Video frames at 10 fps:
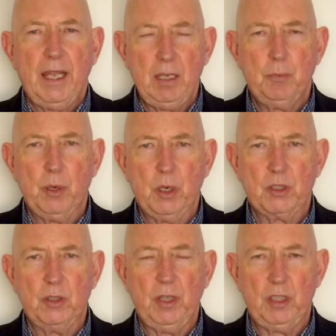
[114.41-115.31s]
in
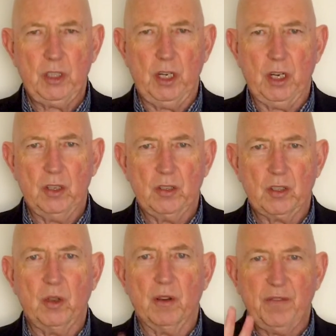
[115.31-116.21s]
person this year.
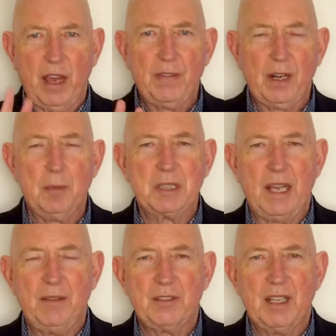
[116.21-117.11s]
So there are 5 clubs
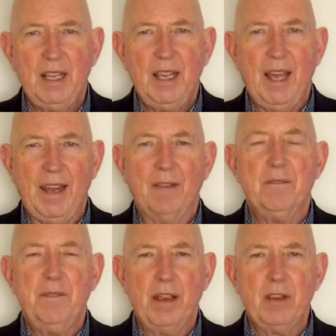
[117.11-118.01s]
left and
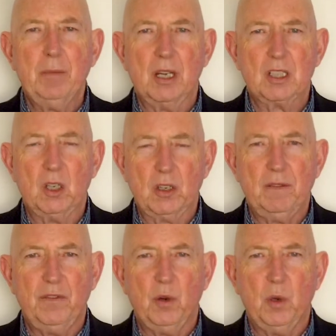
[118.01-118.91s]
I'm very much
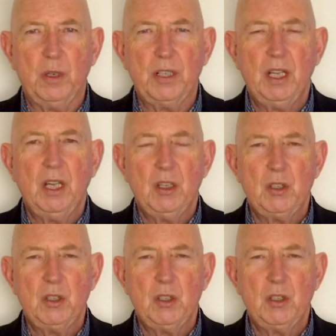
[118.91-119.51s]
looking forward